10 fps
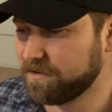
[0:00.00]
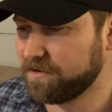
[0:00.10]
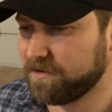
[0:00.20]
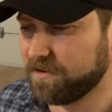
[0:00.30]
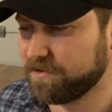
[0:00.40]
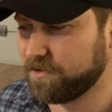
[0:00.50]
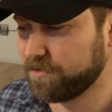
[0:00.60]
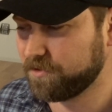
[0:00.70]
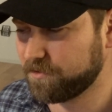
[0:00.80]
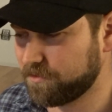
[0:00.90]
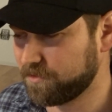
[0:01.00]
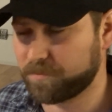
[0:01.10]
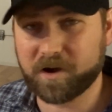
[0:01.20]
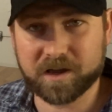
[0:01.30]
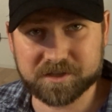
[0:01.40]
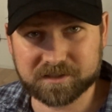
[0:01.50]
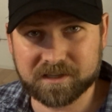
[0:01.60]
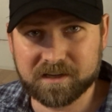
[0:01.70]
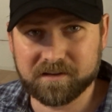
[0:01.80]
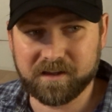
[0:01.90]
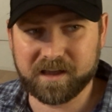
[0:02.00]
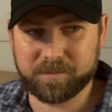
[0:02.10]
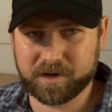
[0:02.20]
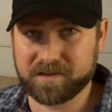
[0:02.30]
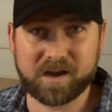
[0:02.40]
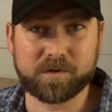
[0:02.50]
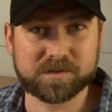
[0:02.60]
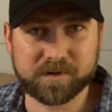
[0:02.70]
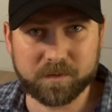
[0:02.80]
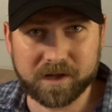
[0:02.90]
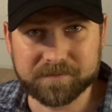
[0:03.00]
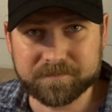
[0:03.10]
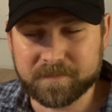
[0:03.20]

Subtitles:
your project, and apparently that worked pretty well.